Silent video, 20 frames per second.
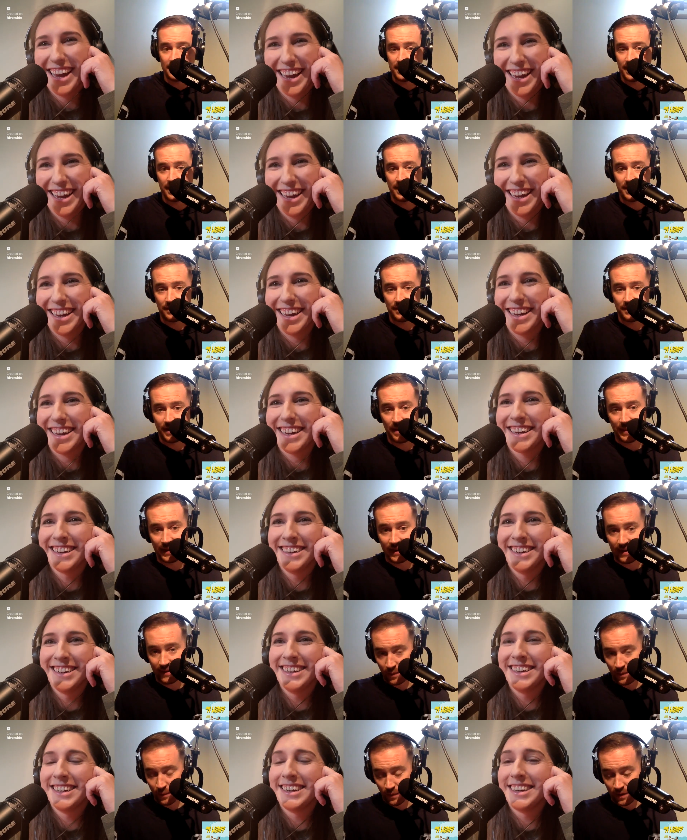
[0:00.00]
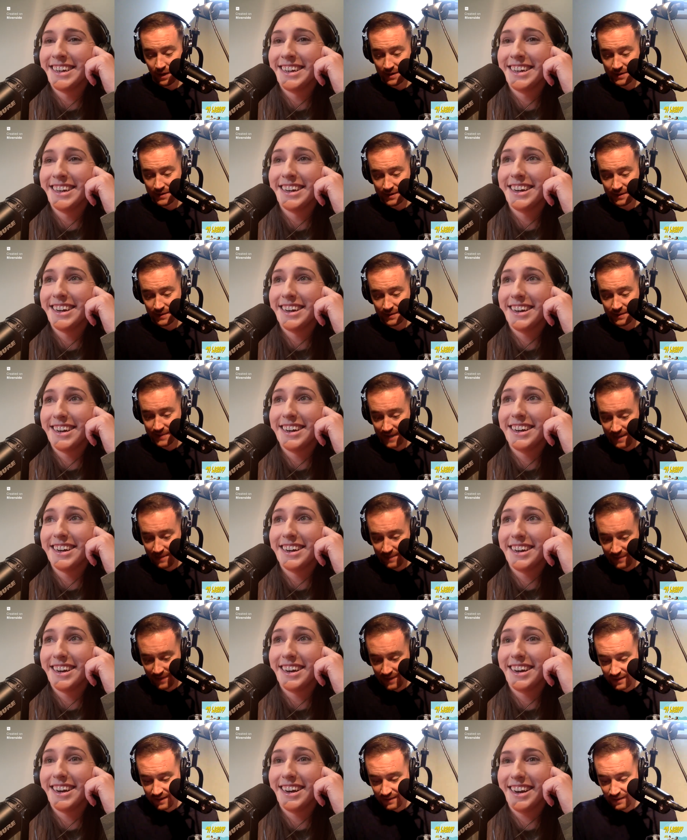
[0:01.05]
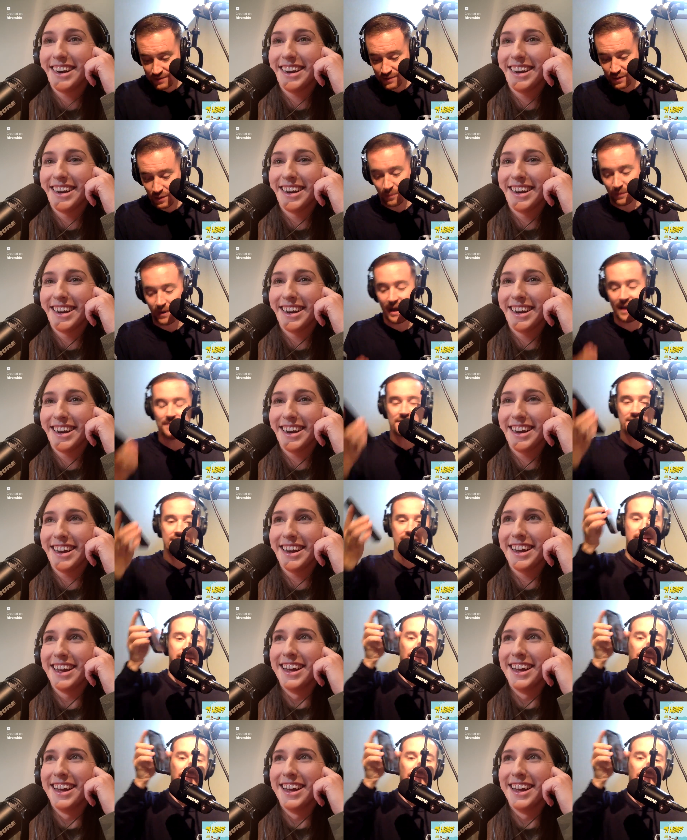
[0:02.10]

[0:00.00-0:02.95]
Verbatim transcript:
Speaker 1: like you're dumping in the woods, too. Same thing. There's no privacy.